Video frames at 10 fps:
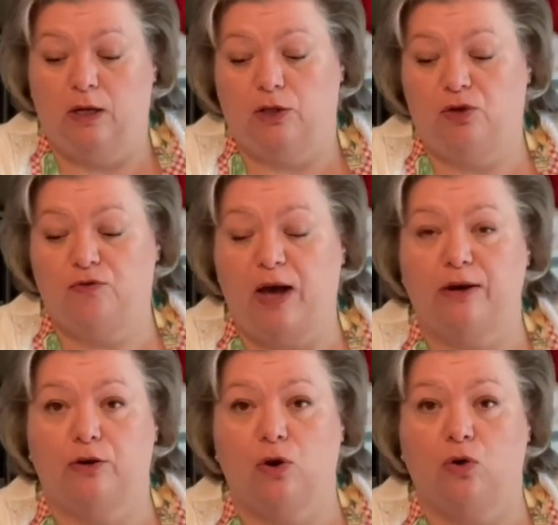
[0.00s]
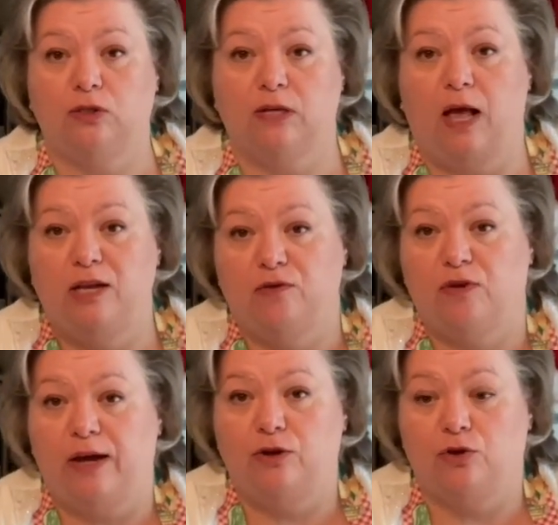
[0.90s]
you've got your coleslaw, you've
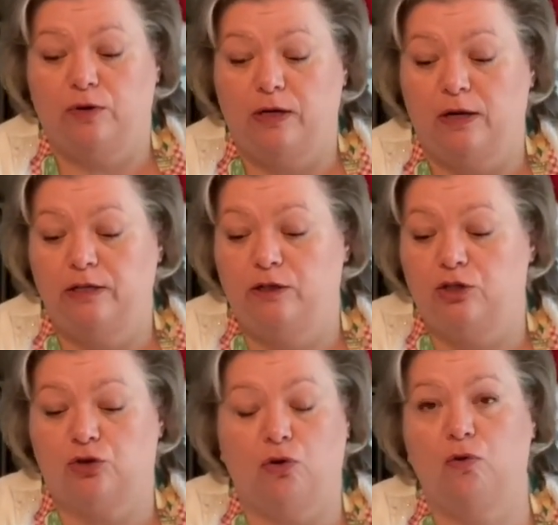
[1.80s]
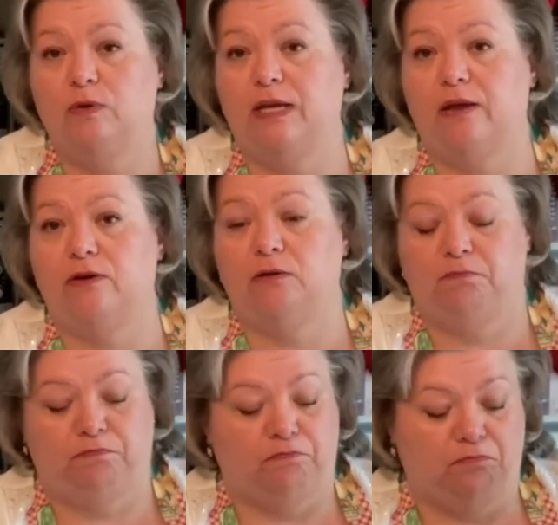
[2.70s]
got your green onions, throw them together.
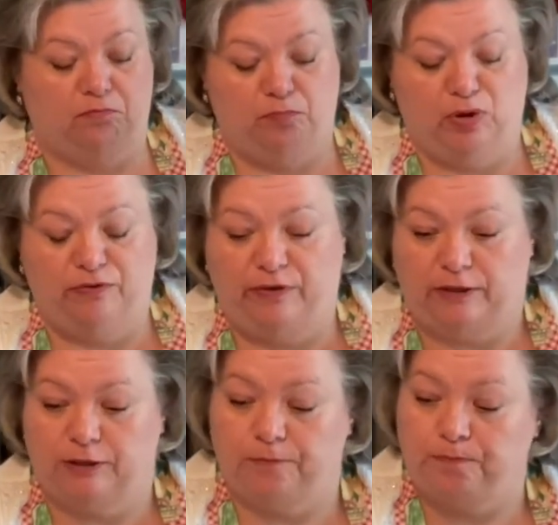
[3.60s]
Perfect.